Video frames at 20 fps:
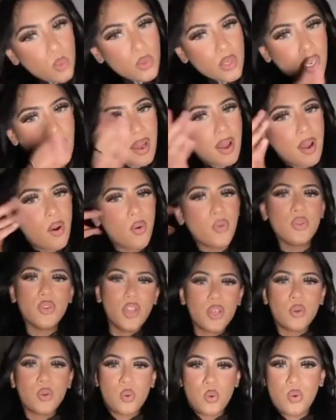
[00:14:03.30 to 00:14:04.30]
her on no
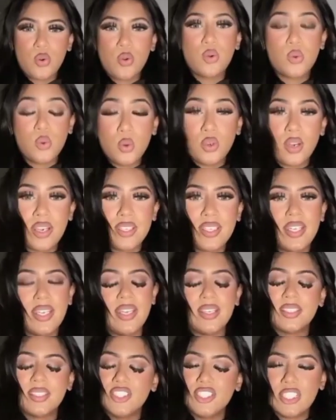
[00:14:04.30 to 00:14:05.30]
call ID
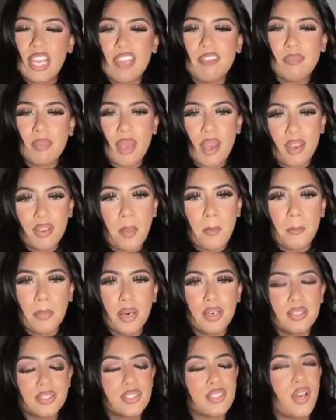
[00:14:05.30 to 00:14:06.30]
because she gave me her
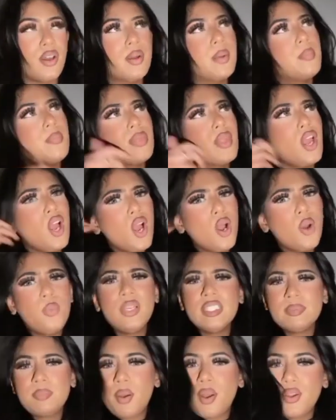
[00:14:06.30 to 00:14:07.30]
number. So we
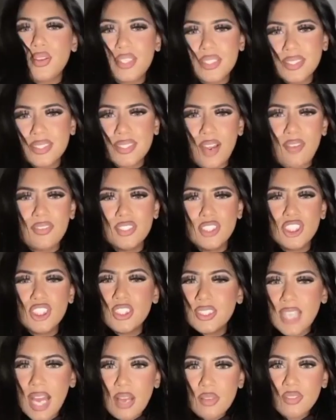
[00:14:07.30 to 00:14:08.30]
spoke and stuff, and she
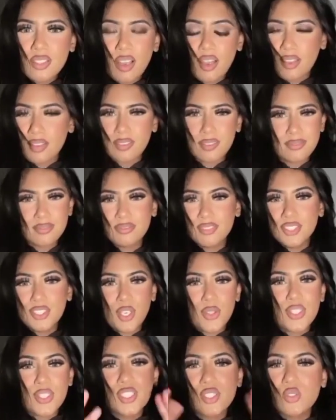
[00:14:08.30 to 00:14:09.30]
sounded like, you know,
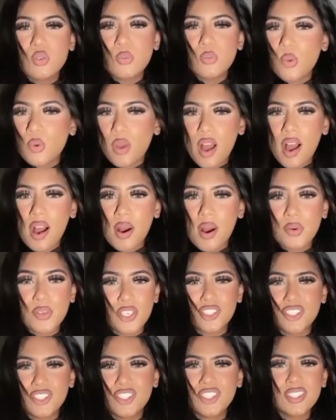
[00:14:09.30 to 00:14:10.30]
this normal girl. Like,
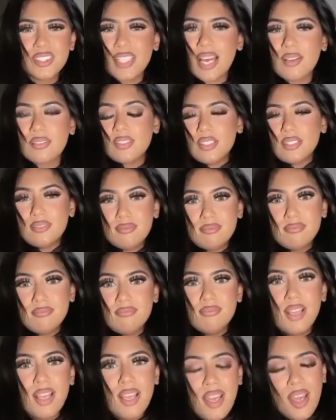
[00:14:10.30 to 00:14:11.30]
she just sounded
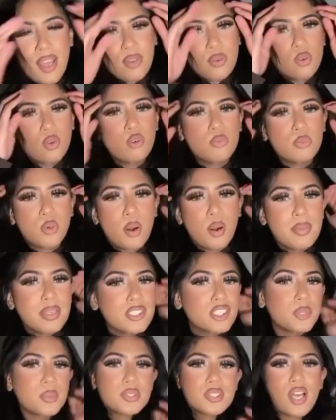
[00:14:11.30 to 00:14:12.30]
normal. I mean,
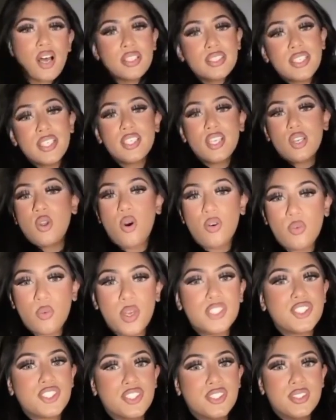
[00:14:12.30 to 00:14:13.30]
she was asking a lot of
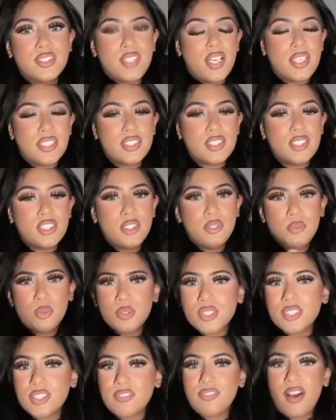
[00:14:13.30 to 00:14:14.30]
questions. Like, she
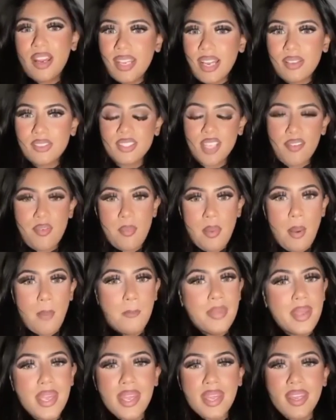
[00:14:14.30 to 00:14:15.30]
wanted to find out stuff about
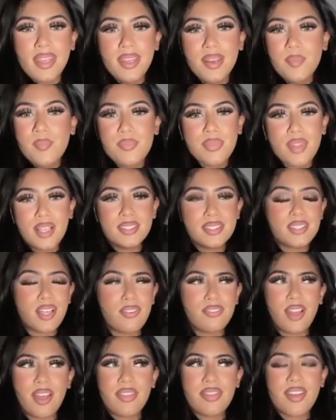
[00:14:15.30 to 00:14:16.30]
me and stuff
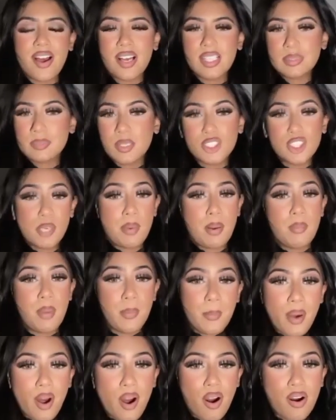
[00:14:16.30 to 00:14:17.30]
like that, especially about my
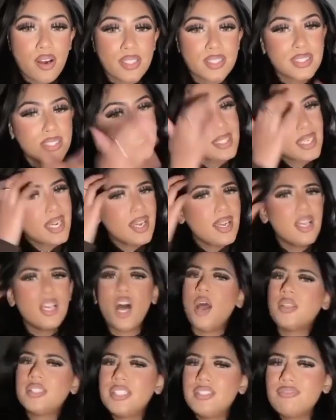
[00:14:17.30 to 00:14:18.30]
past.
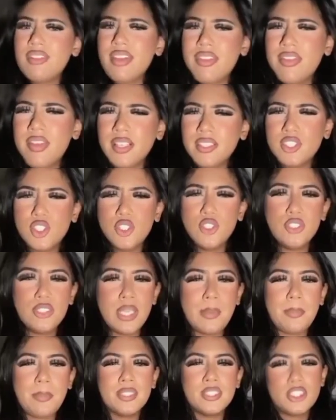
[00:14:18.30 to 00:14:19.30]
I didn't really think too
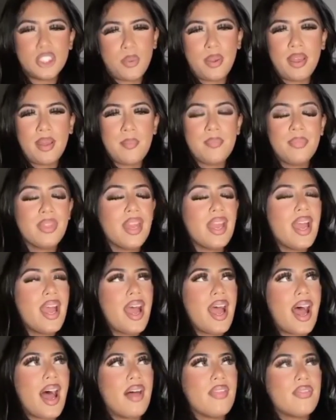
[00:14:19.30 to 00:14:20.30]
deep into it.
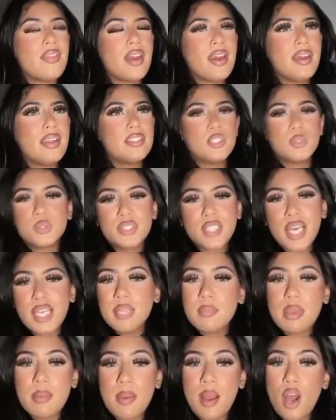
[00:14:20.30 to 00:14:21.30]
And then she was telling
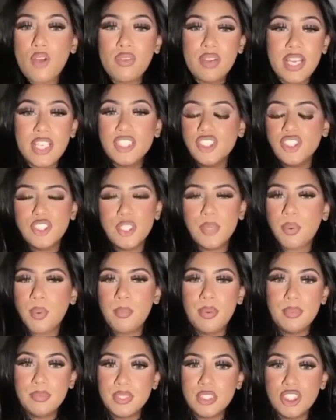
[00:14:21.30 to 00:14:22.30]
me about her relationship
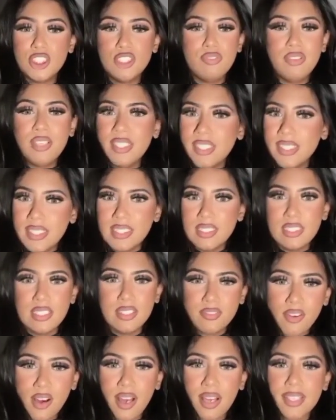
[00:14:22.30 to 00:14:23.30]
problems and she really needed
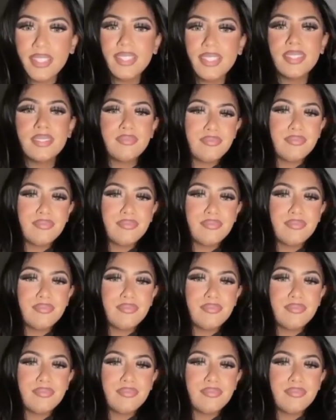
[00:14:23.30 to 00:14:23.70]
advice.